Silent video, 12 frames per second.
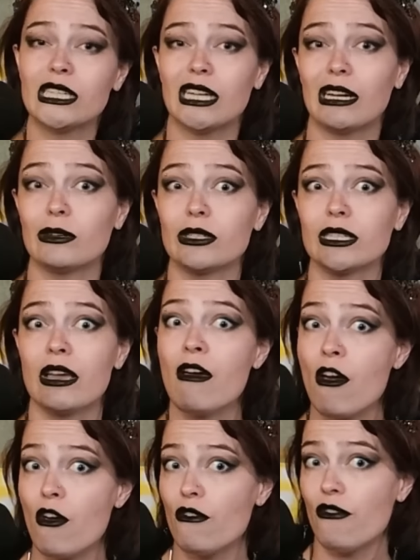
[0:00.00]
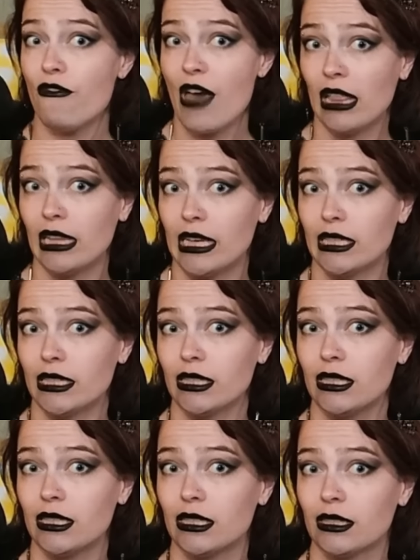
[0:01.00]
to house
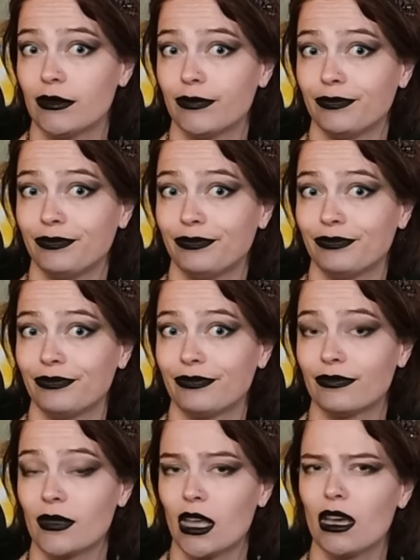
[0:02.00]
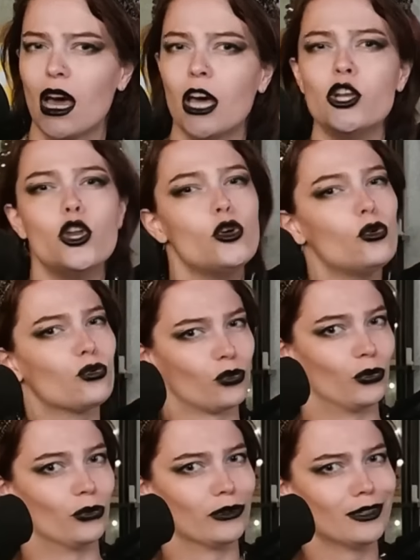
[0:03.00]
felons. A new
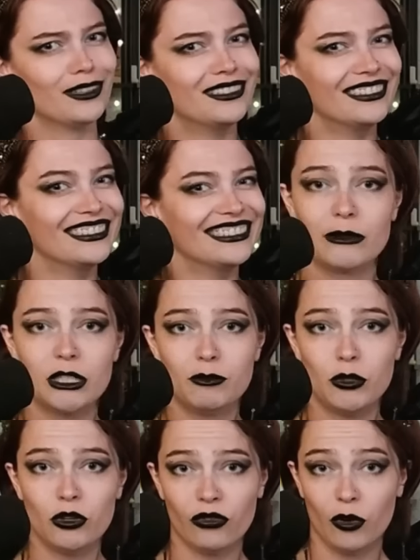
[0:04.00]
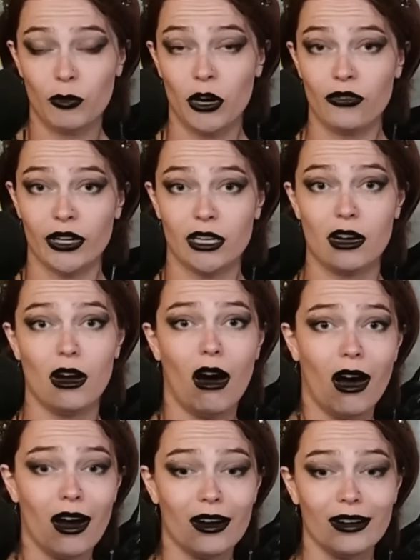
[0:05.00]
rule. Emma's beautiful, perfect
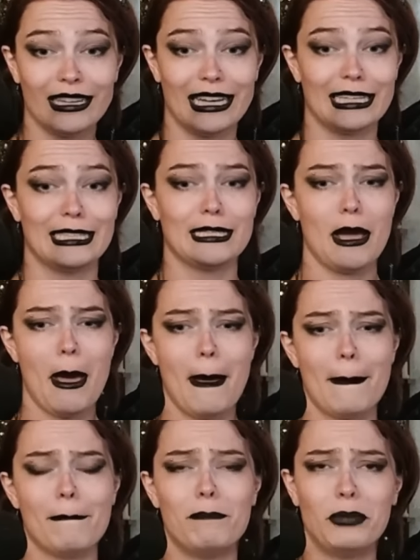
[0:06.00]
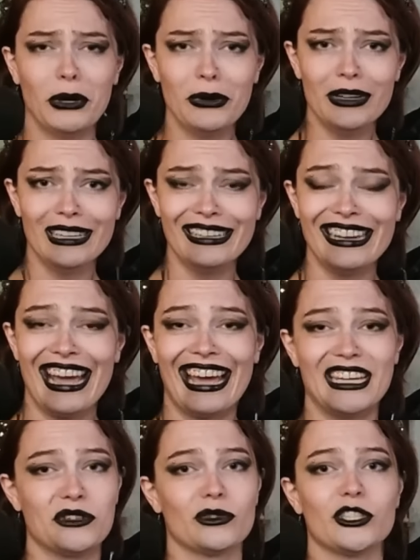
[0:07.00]
car gets booted,
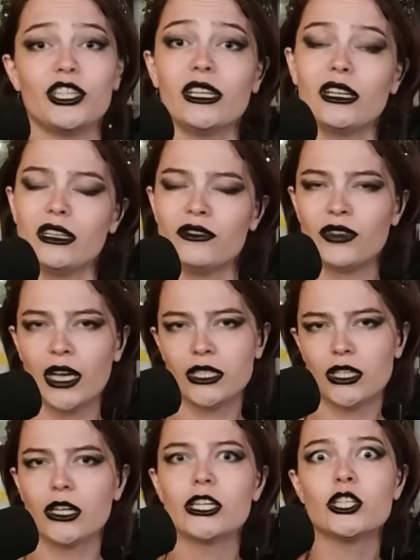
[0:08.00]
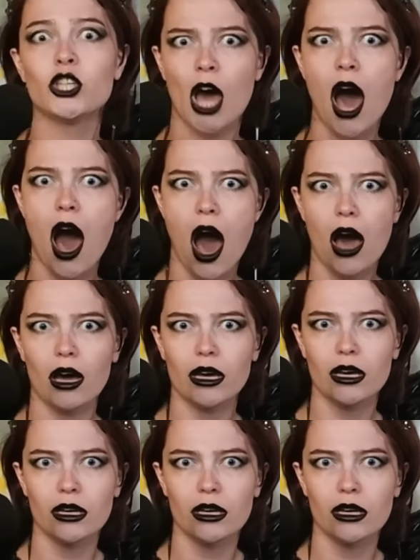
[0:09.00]
and Regina invites her to talk.